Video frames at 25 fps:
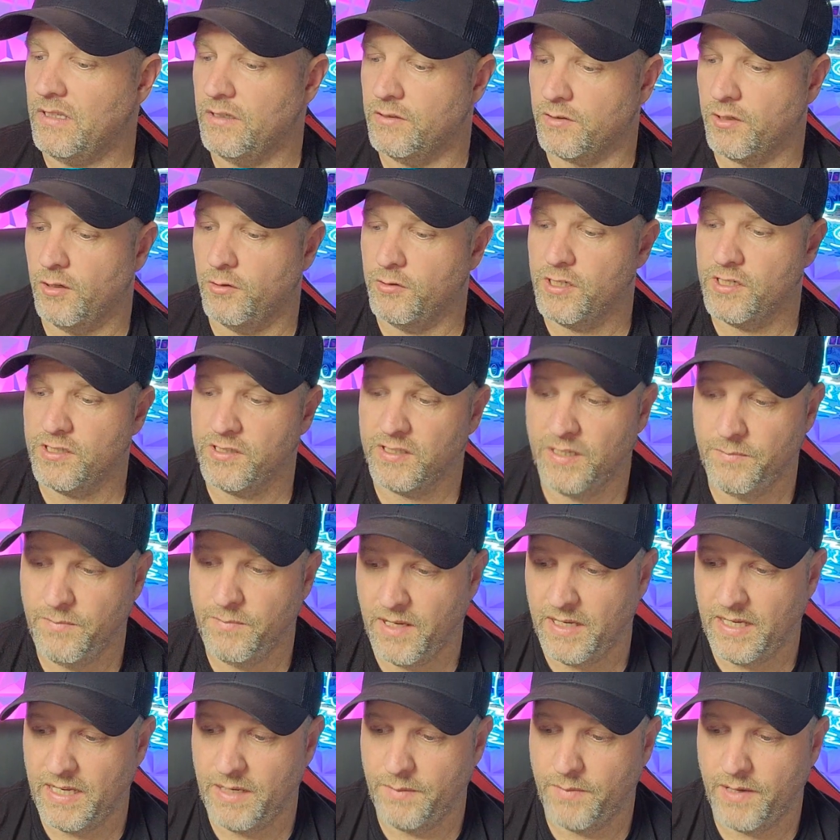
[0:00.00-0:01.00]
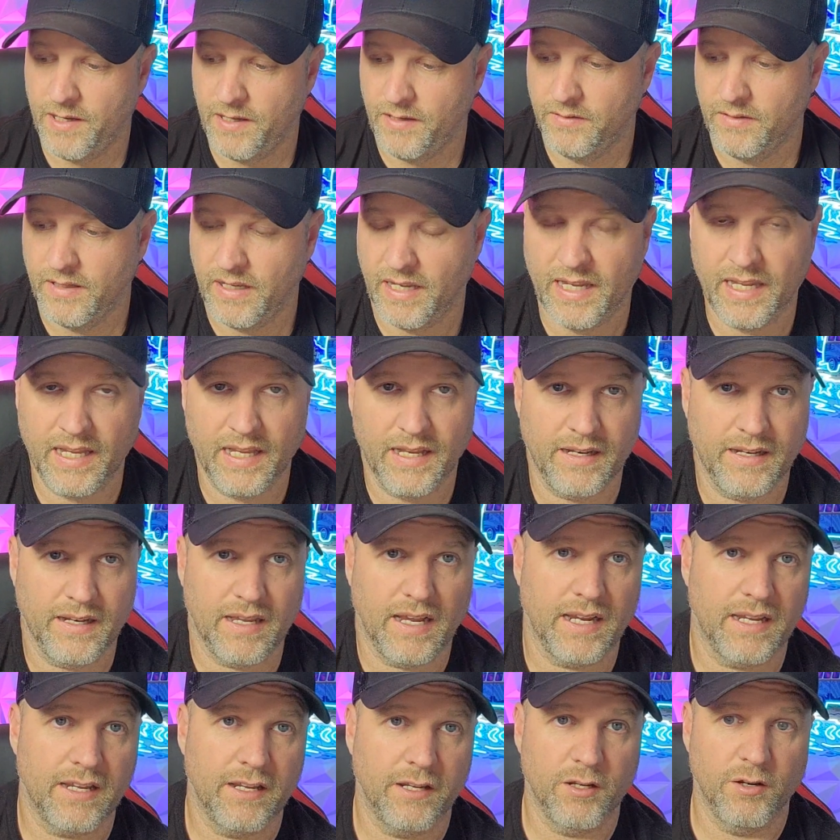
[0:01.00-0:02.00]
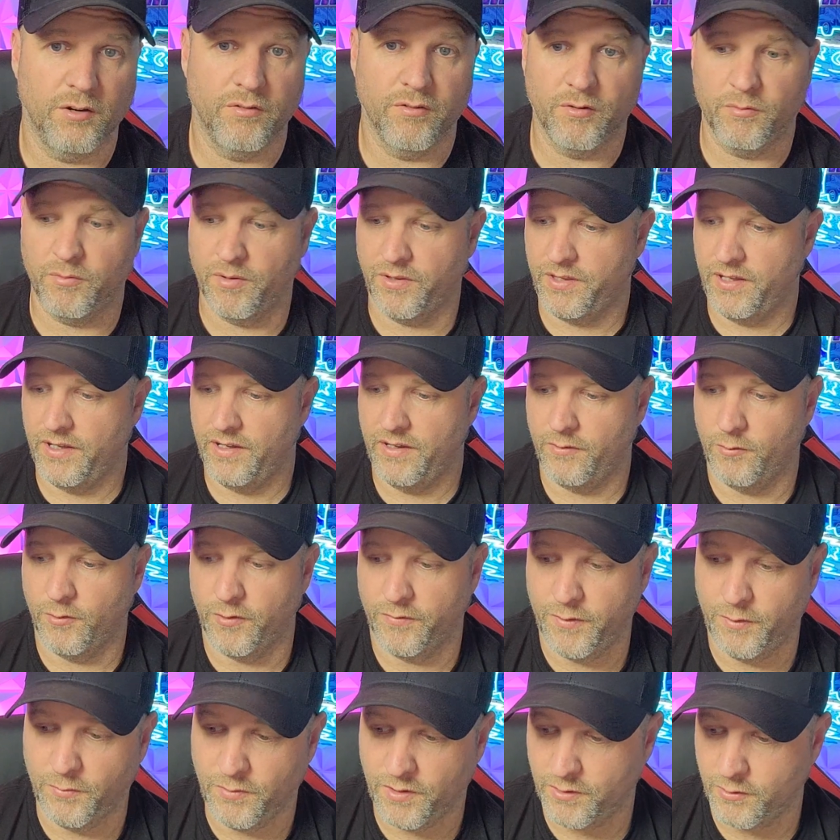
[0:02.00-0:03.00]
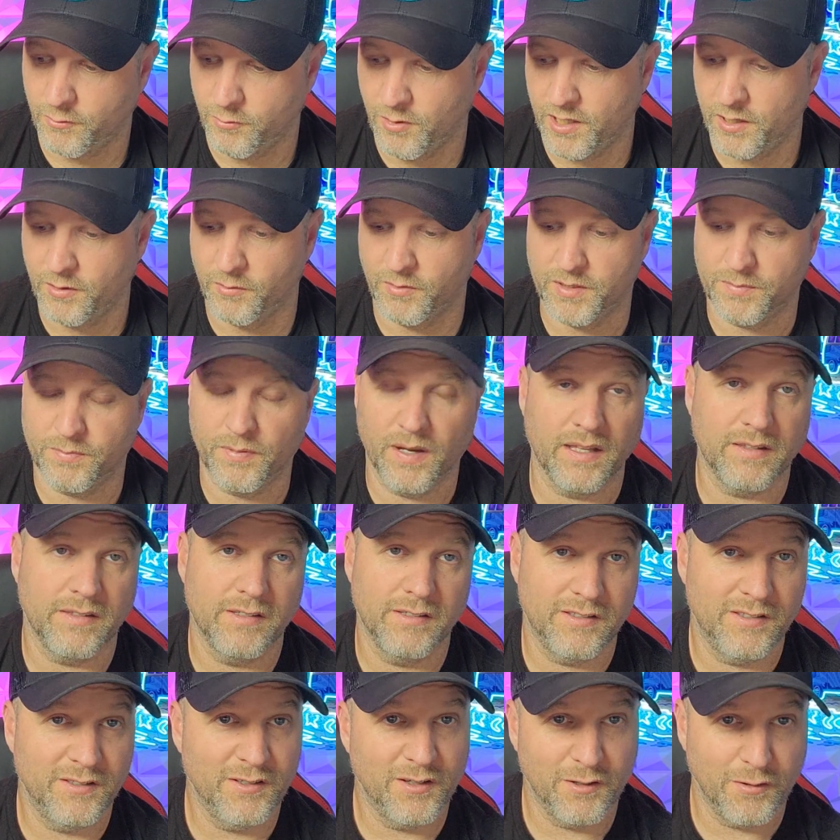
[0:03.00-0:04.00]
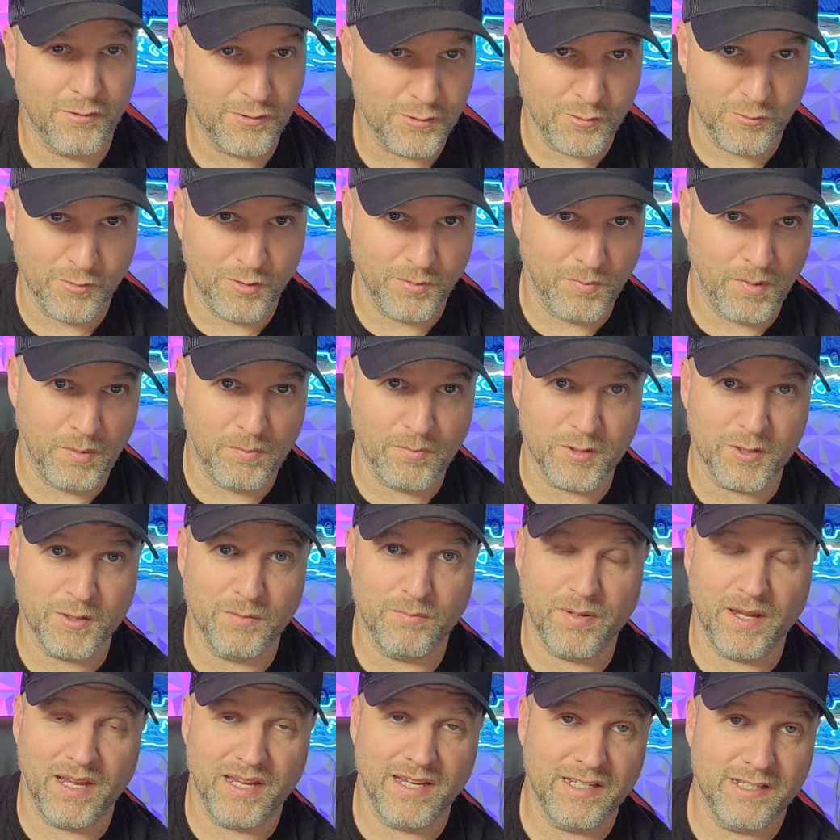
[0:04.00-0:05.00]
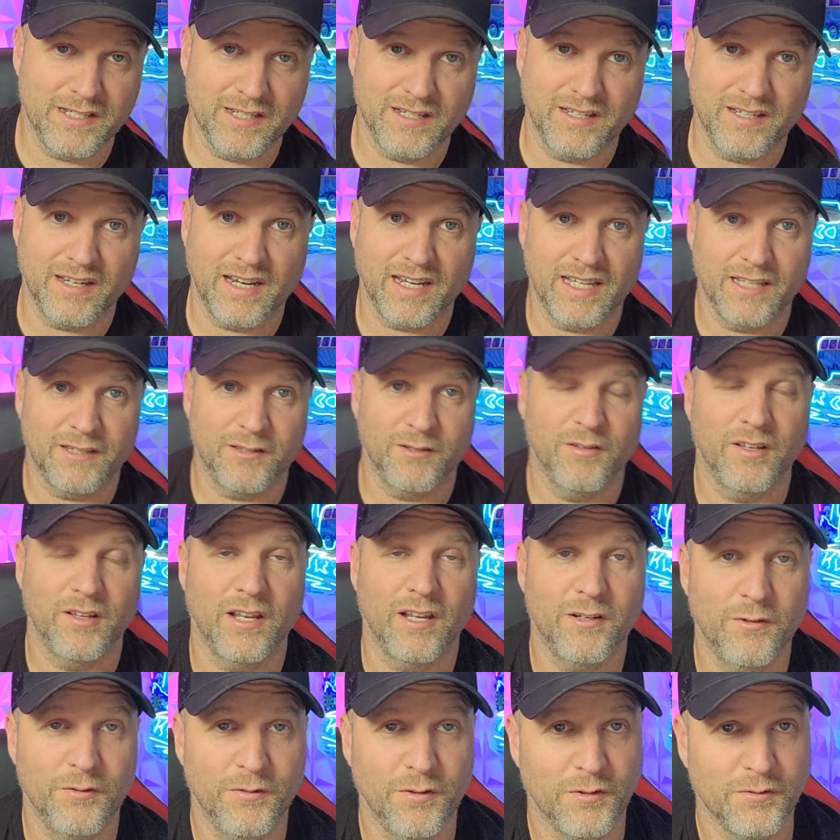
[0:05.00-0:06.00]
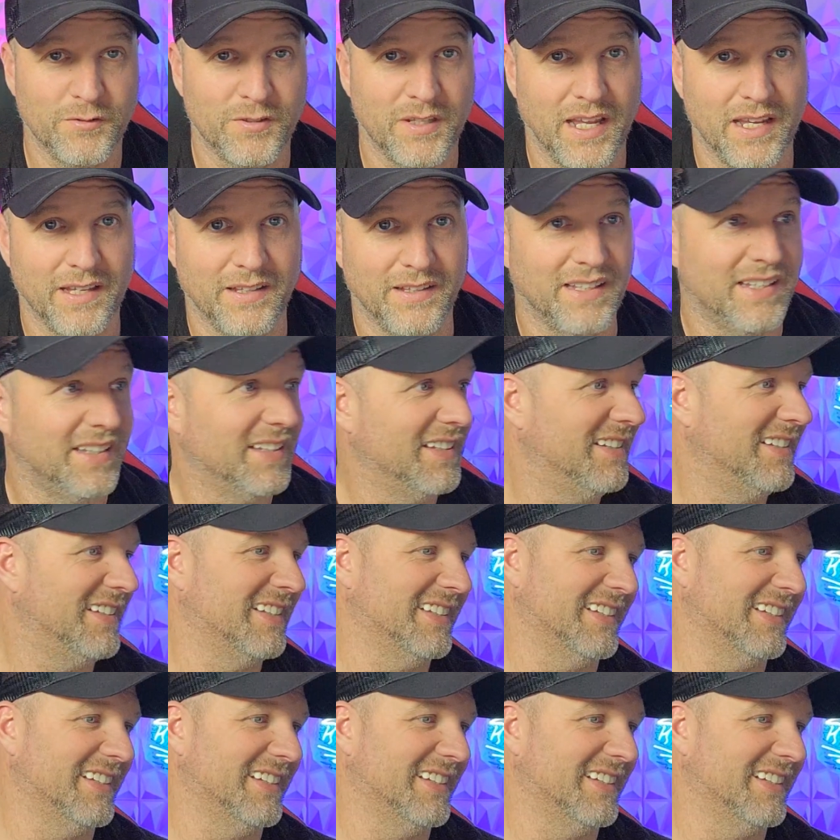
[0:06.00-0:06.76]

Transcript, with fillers: So just send me an email and I can go over it with you. Or if you want quicker responses, you can always join the membership page and I get to, I do those daily.